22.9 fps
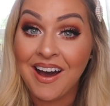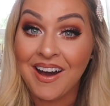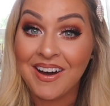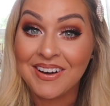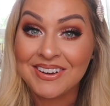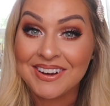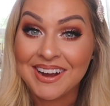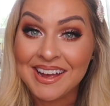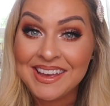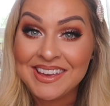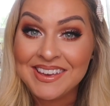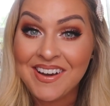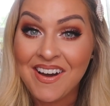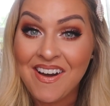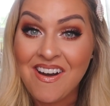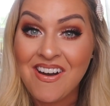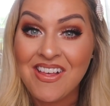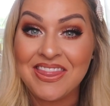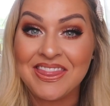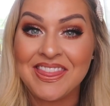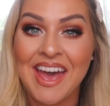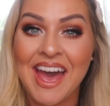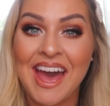All right,
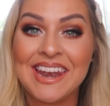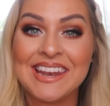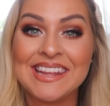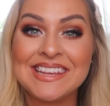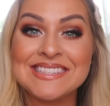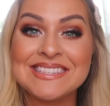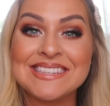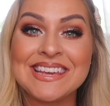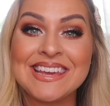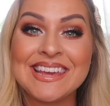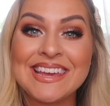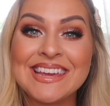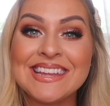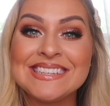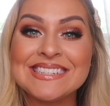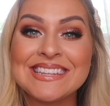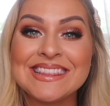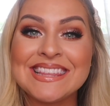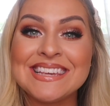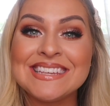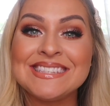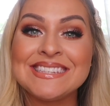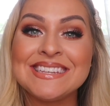y'all, that is
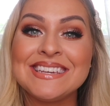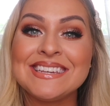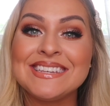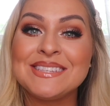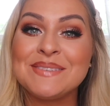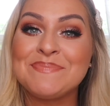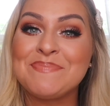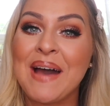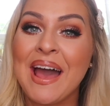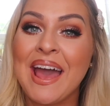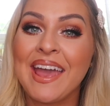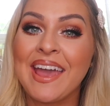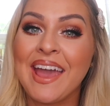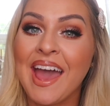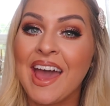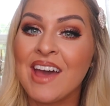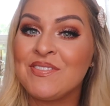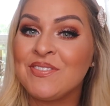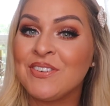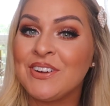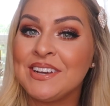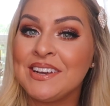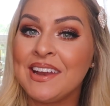it. This is my
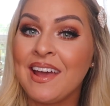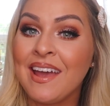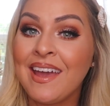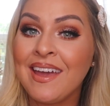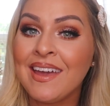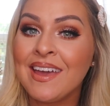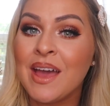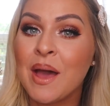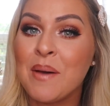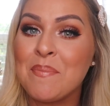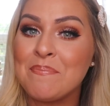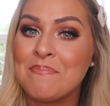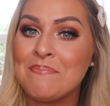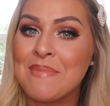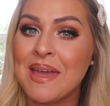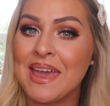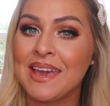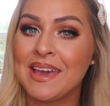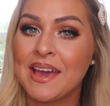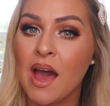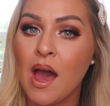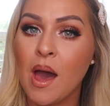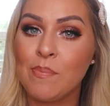everyday
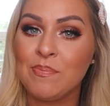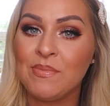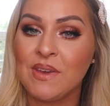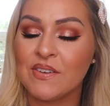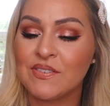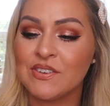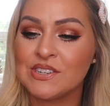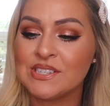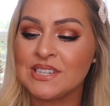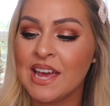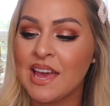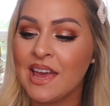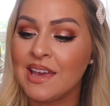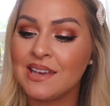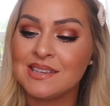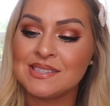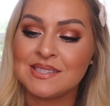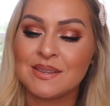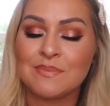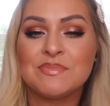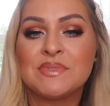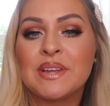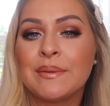makeup, give or take.
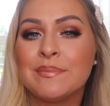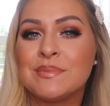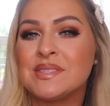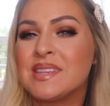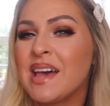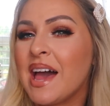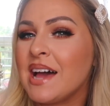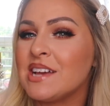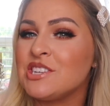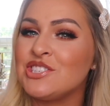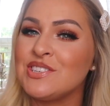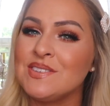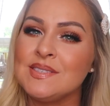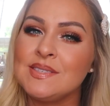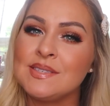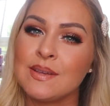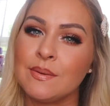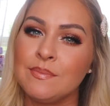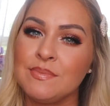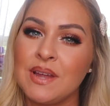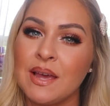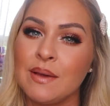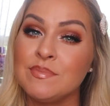Sometimes lashes,
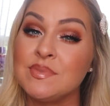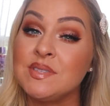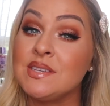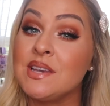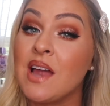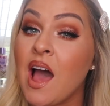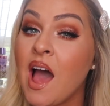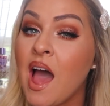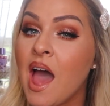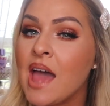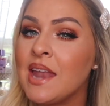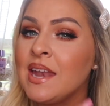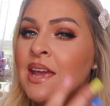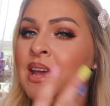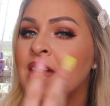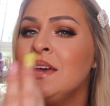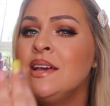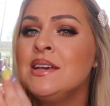sometimes not.